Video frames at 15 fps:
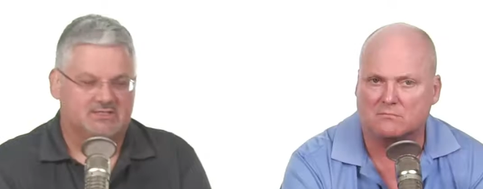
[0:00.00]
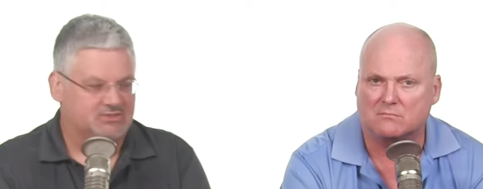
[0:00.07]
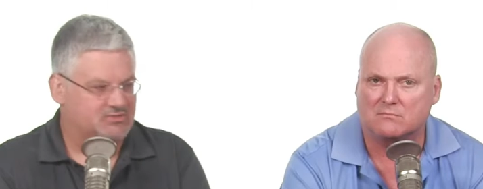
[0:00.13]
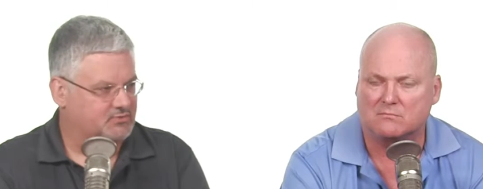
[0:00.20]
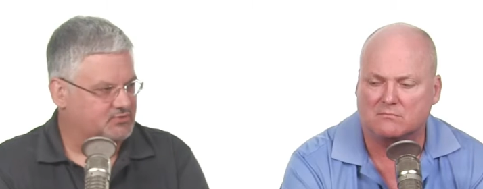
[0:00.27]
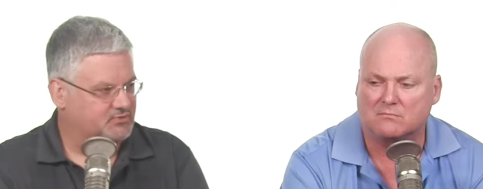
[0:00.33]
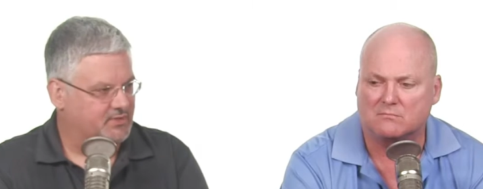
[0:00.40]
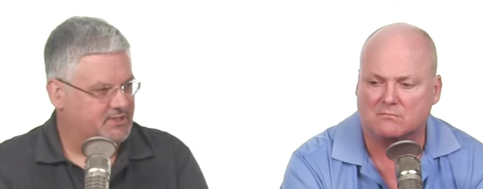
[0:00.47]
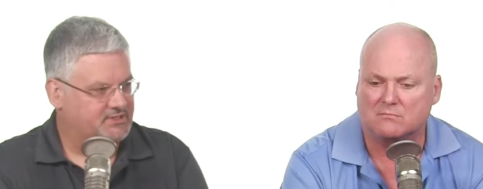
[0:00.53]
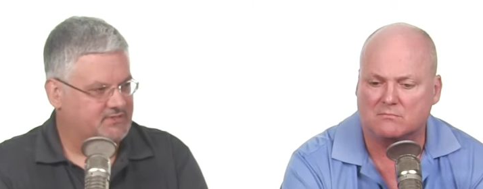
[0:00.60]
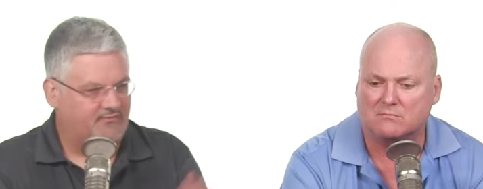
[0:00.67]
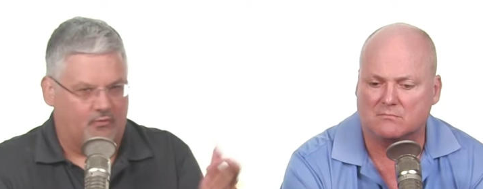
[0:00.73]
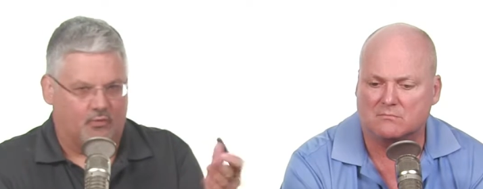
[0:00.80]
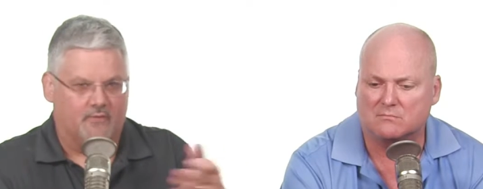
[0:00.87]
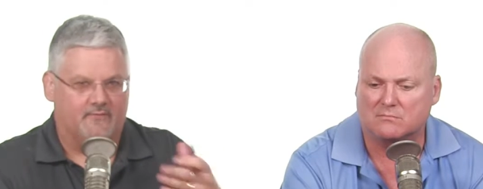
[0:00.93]
Speaker 1: Since it was
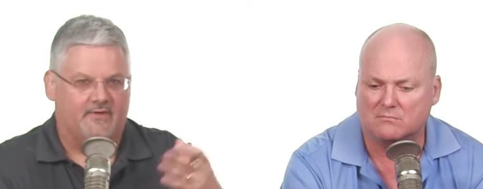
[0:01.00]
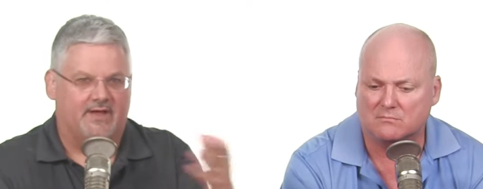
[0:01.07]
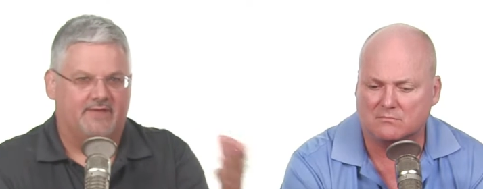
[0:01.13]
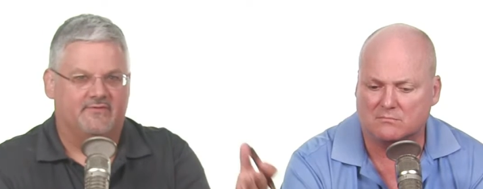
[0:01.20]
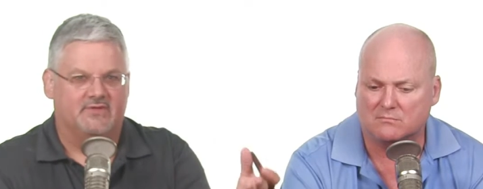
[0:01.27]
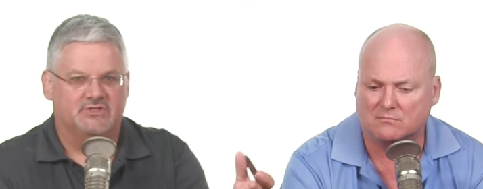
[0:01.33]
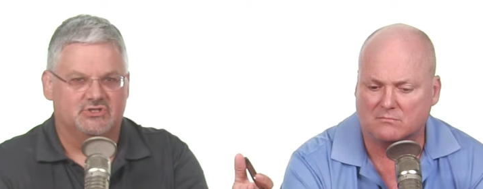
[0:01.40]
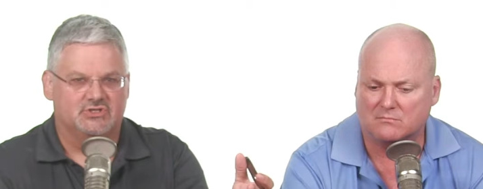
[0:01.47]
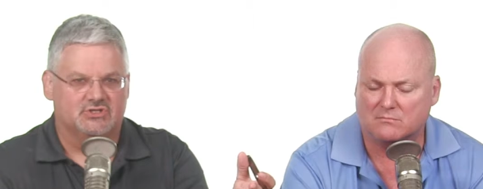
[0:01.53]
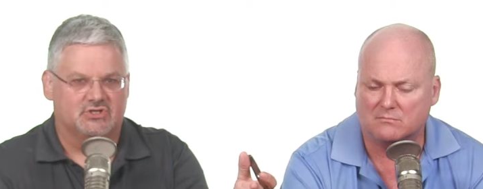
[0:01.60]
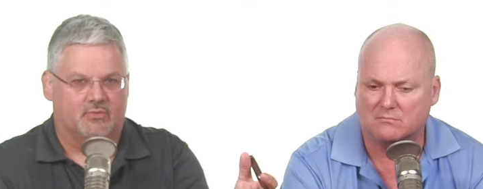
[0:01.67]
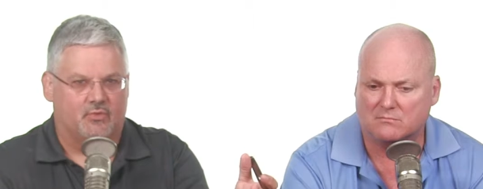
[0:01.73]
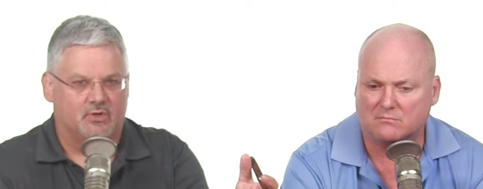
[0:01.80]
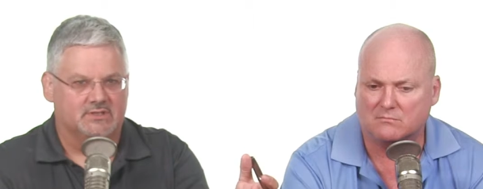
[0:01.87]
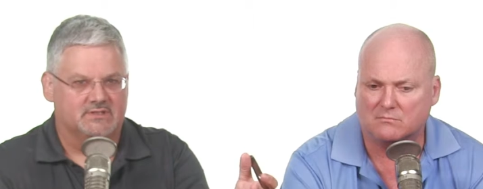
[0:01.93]
raised four or five
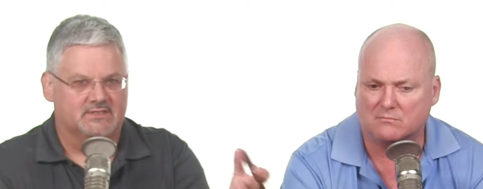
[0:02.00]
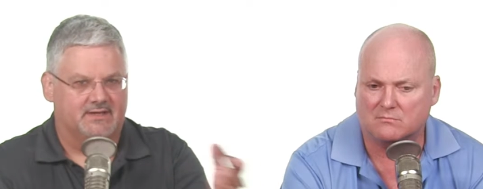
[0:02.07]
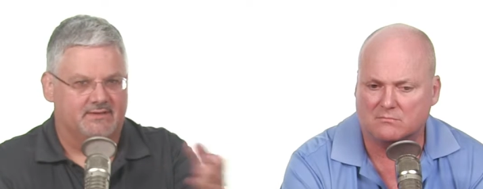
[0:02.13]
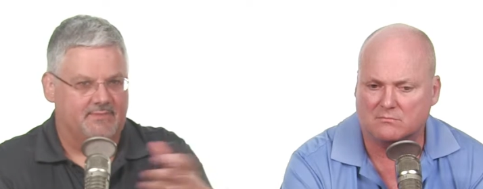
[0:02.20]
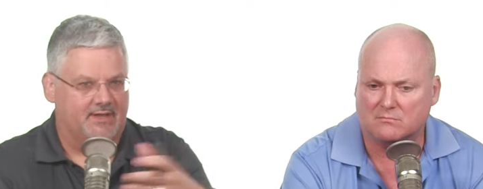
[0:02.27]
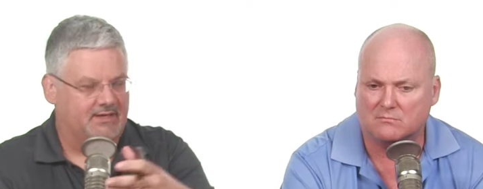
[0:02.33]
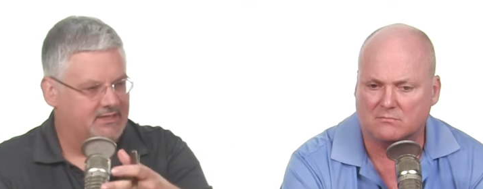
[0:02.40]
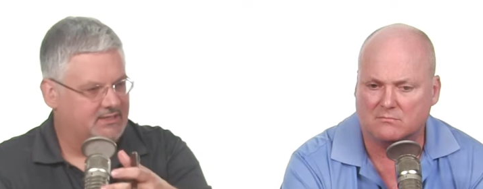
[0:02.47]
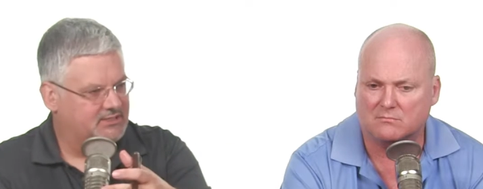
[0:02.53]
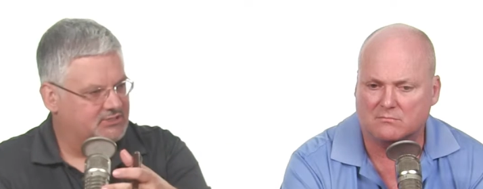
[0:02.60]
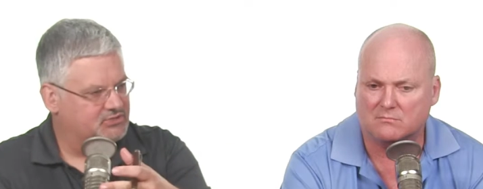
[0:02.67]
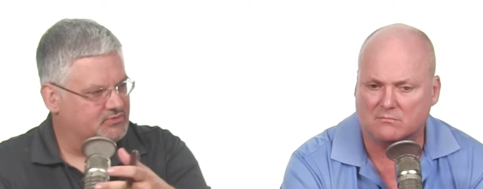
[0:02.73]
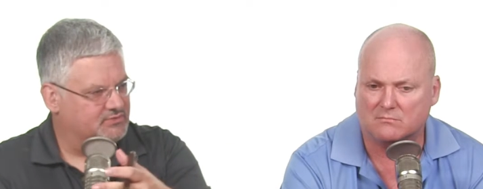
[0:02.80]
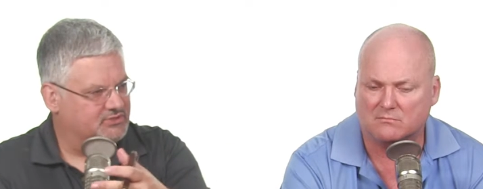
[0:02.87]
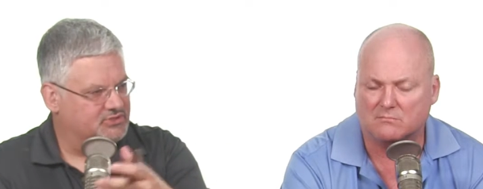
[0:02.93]
inches on one side, about an
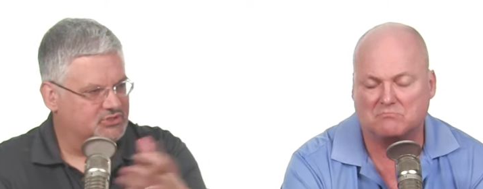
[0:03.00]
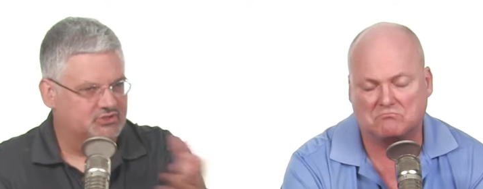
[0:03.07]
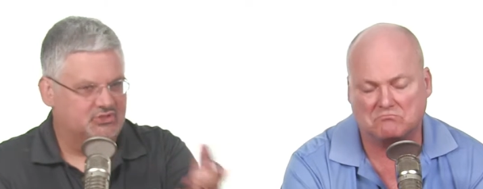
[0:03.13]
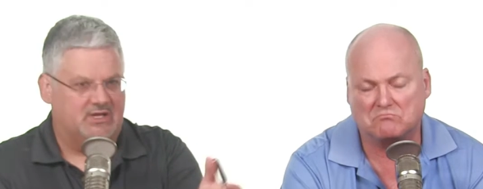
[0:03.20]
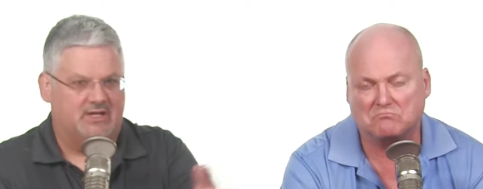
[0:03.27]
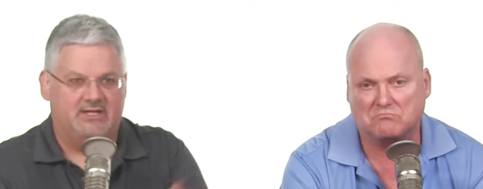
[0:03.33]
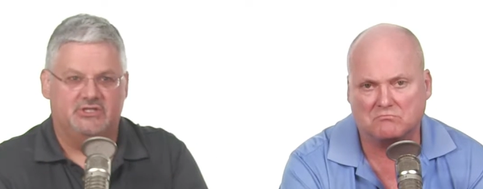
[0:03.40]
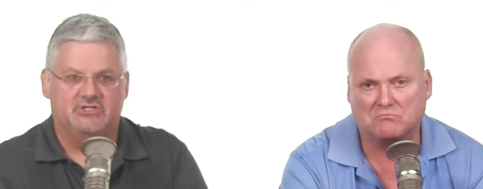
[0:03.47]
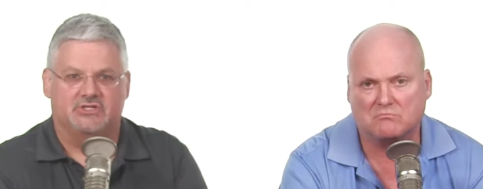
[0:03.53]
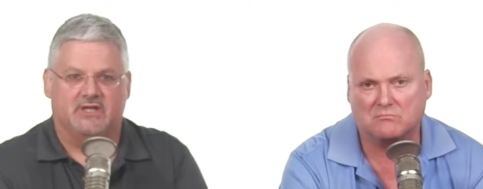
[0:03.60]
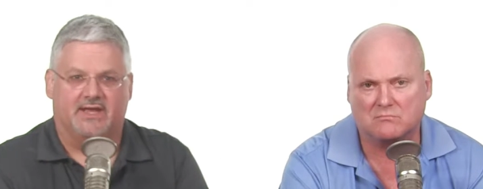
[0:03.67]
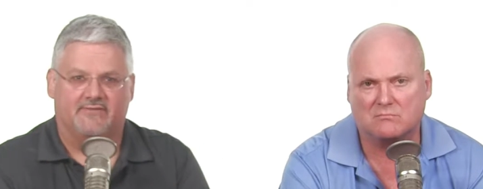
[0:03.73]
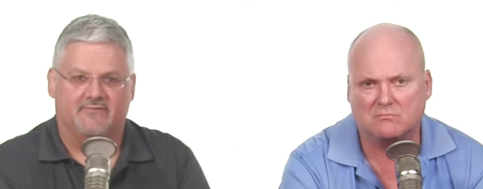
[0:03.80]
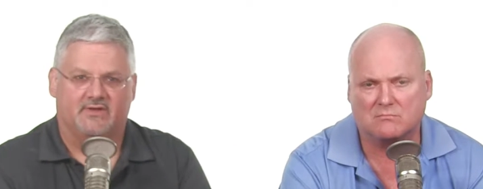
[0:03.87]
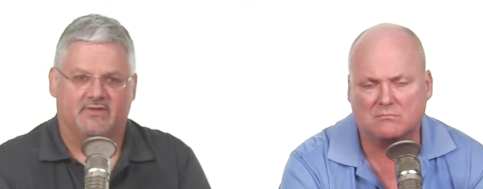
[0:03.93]
inch to inch, inch
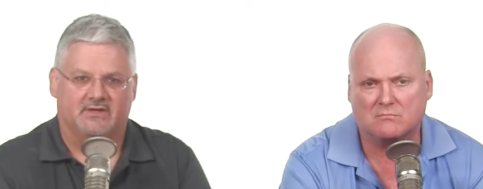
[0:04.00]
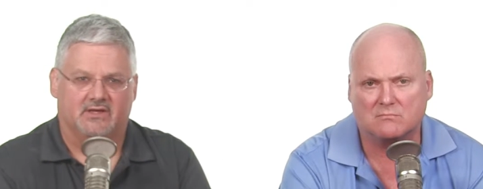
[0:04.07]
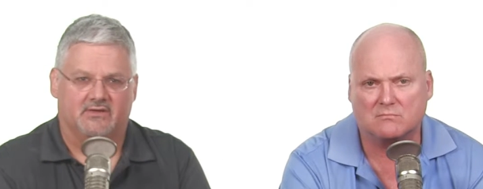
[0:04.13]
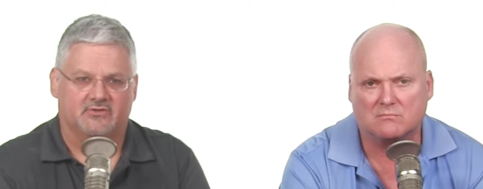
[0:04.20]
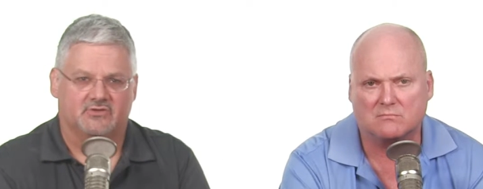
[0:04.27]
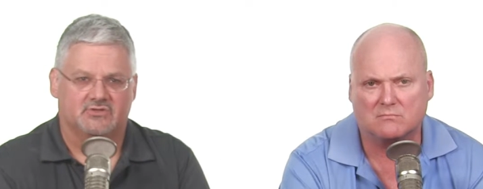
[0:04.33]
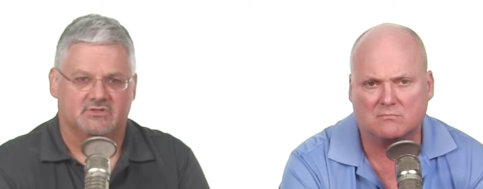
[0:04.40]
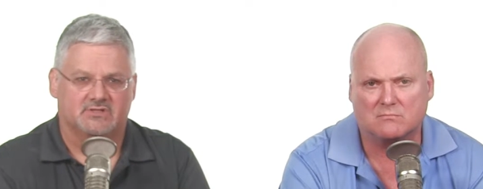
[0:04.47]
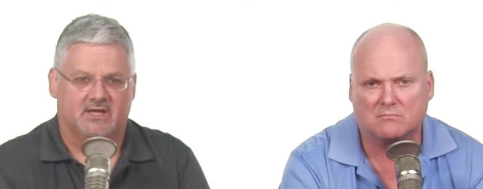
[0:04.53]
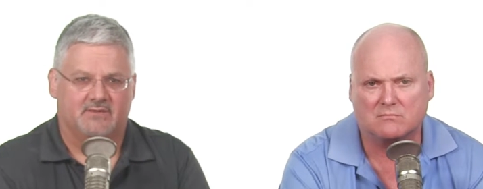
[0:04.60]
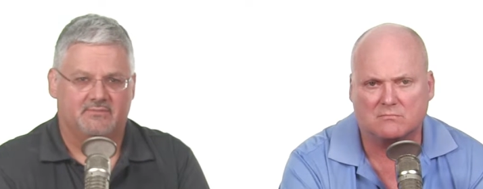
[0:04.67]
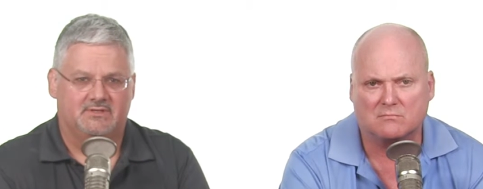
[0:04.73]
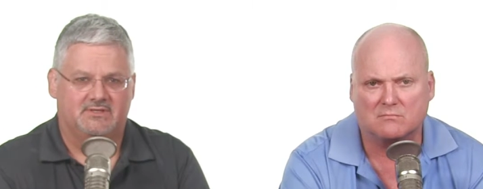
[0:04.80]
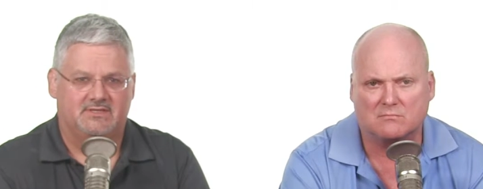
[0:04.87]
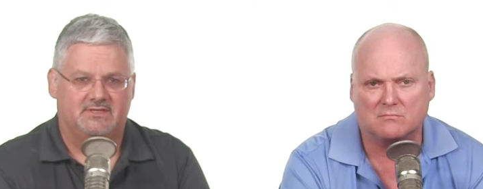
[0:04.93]
and a half on the other. So, Tom,